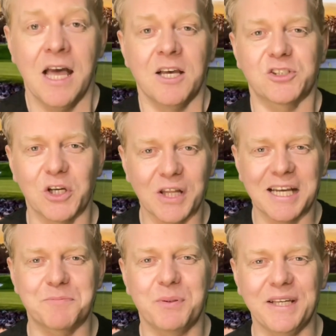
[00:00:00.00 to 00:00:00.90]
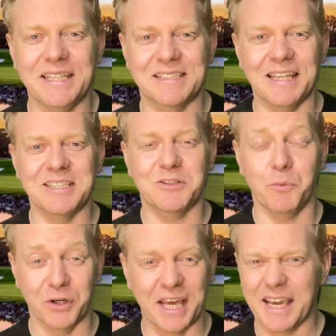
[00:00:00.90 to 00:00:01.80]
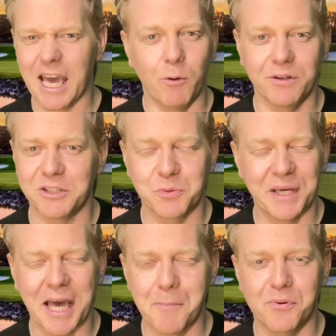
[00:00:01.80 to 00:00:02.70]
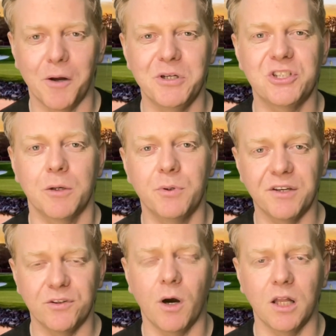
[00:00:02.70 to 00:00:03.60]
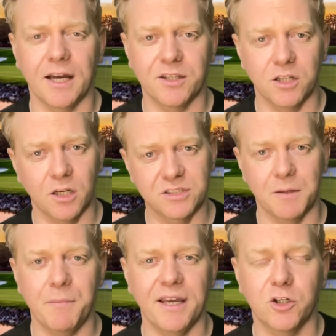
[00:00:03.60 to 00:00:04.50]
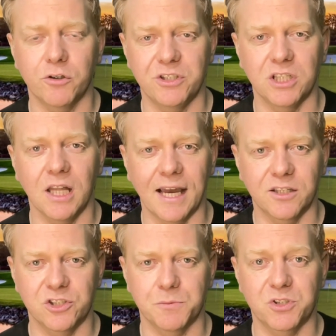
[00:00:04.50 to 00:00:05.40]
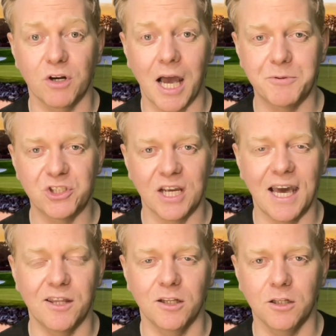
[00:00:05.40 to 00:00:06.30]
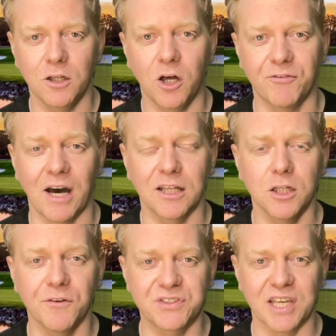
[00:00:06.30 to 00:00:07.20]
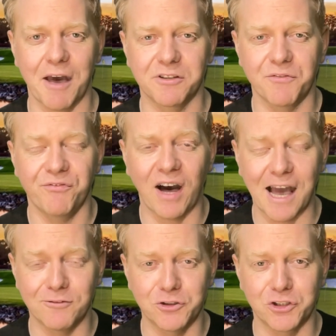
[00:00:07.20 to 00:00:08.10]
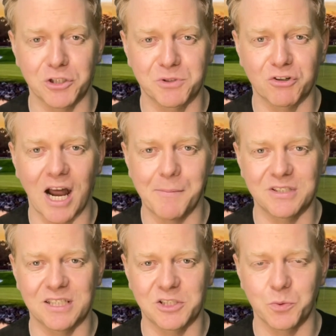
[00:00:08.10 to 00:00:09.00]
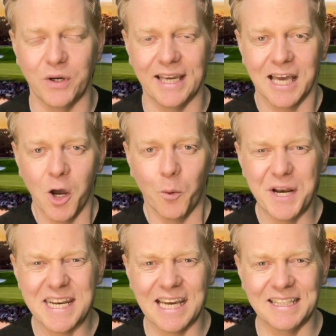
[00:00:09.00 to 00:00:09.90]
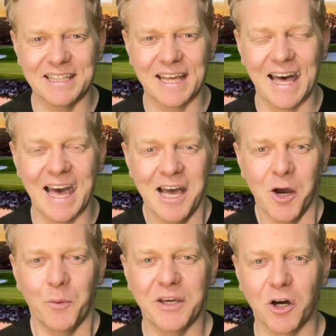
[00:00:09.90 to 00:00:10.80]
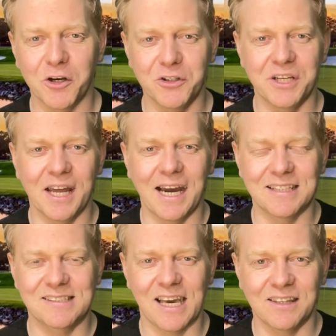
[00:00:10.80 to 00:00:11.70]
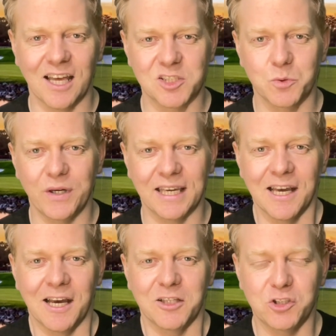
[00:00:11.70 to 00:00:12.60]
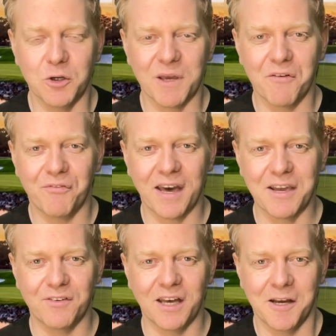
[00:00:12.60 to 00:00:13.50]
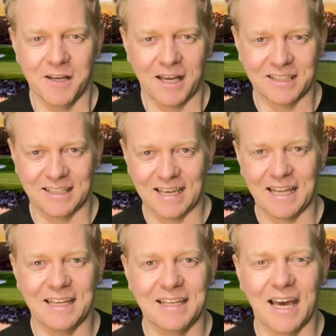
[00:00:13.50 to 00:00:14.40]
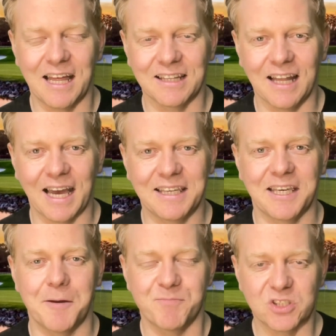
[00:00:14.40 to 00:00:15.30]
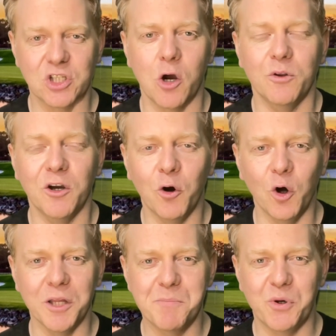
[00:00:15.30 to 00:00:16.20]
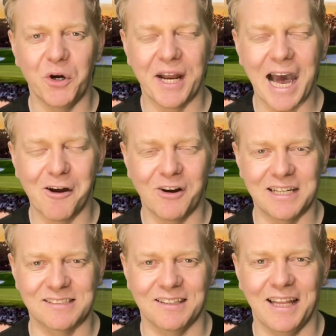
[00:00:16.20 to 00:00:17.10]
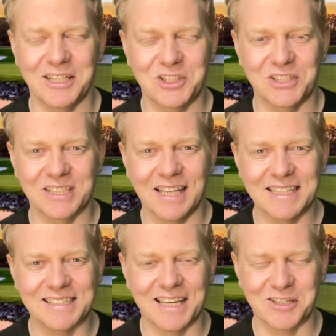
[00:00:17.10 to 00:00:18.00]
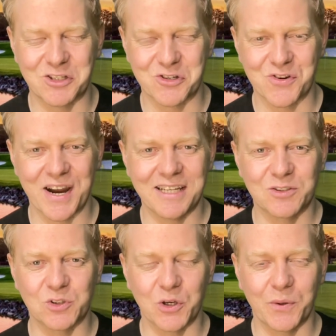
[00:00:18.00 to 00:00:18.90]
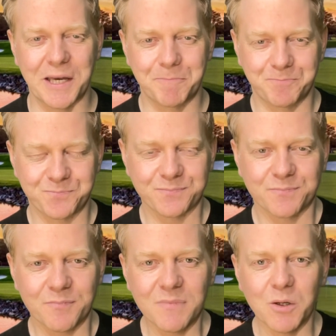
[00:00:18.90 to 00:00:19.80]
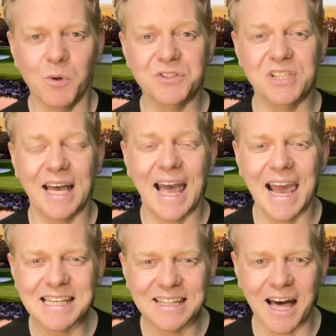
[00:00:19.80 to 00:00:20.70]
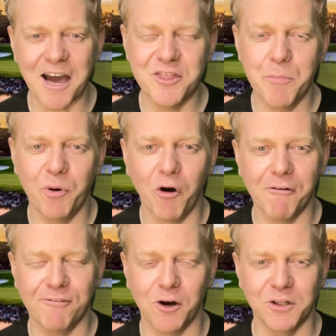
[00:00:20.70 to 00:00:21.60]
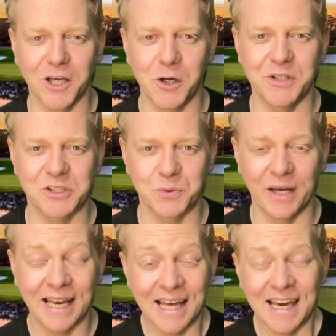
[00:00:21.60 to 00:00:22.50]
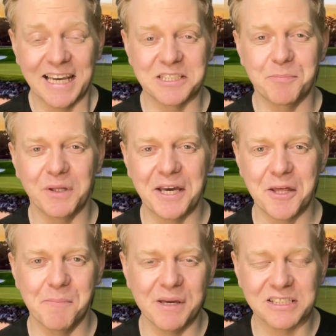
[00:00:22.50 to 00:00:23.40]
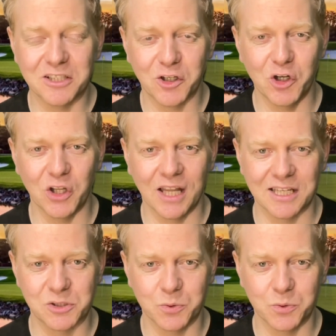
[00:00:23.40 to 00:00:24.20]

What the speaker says: So we're going to get one this week, I promise you. But if you are liking the content, may I encourage you, like and subscribe, share the love. I'd love to get to 500 subscribers this week. We're nearly there. We got another 9 or 10 last week. Do me a favor, get in and like it. So the all-important outright selections, let's get straight to it. Well, to headline the portfolio this week is a player that missed the cut last